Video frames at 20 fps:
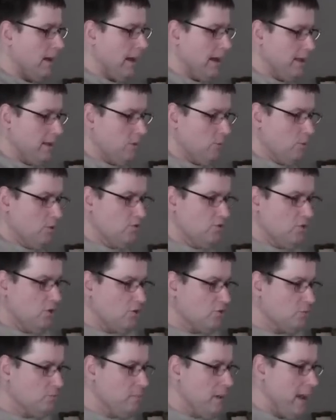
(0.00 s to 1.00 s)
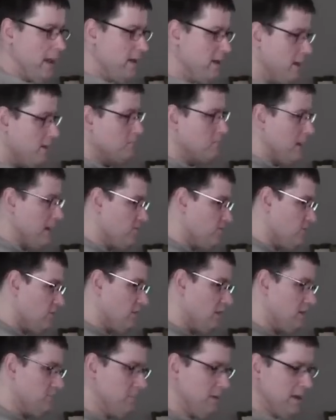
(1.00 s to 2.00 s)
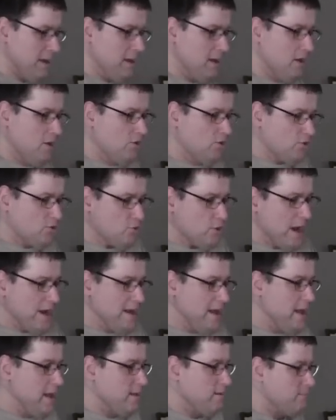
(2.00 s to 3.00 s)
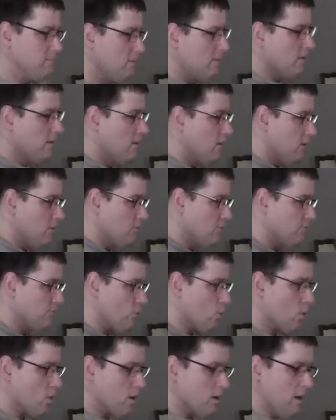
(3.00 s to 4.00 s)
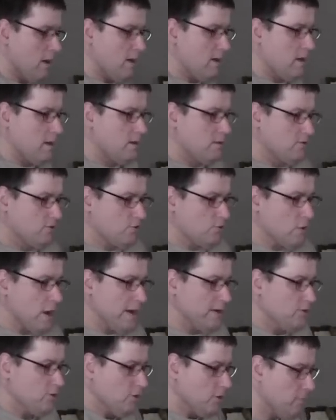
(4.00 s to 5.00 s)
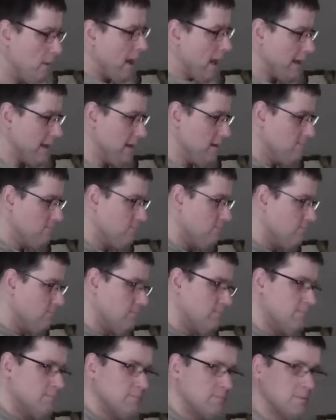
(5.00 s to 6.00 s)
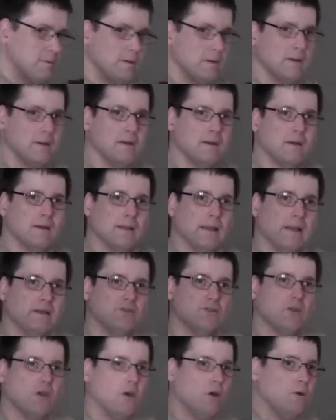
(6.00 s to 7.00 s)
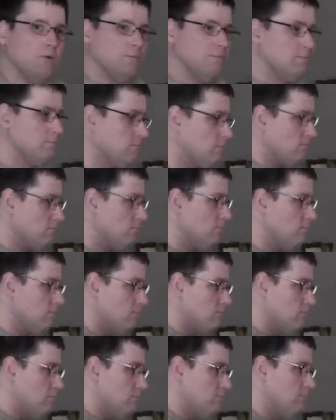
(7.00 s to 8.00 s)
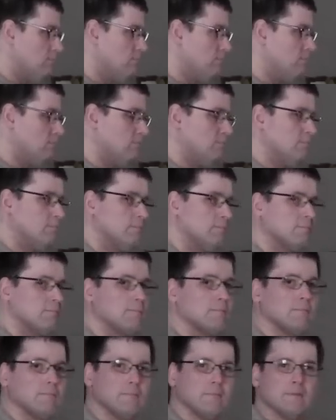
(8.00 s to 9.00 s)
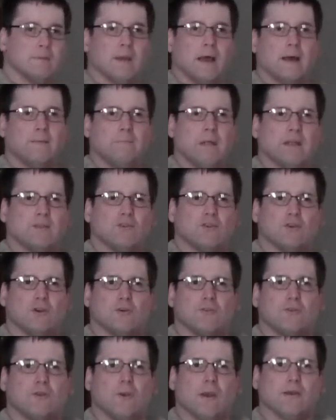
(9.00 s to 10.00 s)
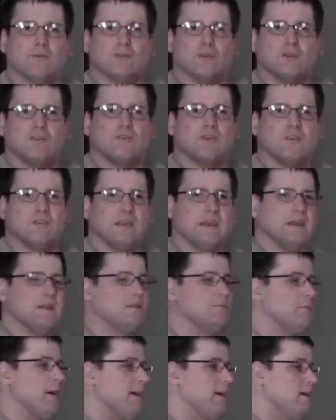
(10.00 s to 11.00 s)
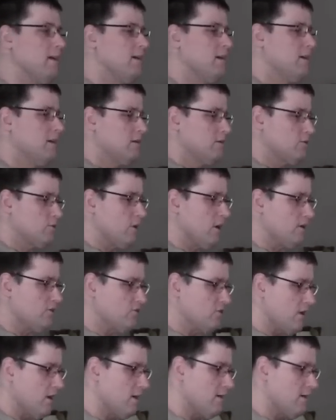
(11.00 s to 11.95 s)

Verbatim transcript: And it would just ba basically be straight in for a uh, strike to the body, like so. I'm not sure if you actually see the end of my crutch.